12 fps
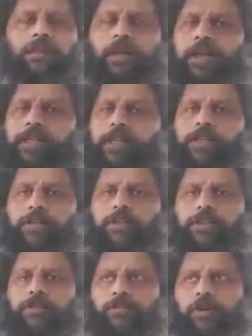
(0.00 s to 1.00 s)
Rather, it
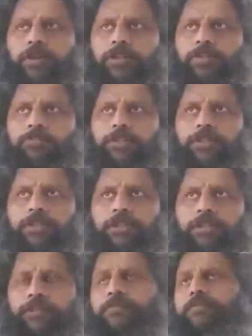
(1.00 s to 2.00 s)
was a point of merging.
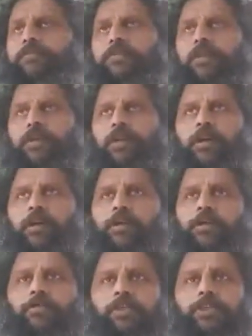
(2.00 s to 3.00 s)

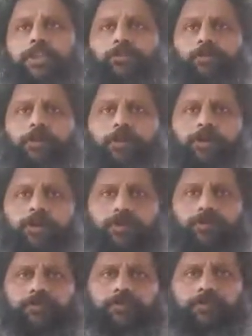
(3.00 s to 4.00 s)
The merging point
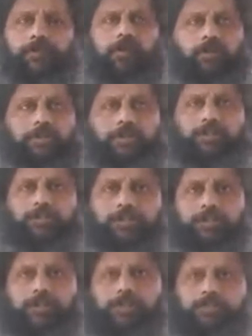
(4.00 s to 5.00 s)
of
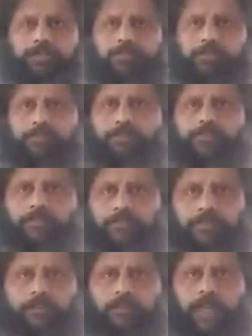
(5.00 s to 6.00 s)
consciousness
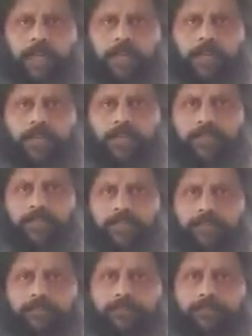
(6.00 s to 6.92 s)
and energy.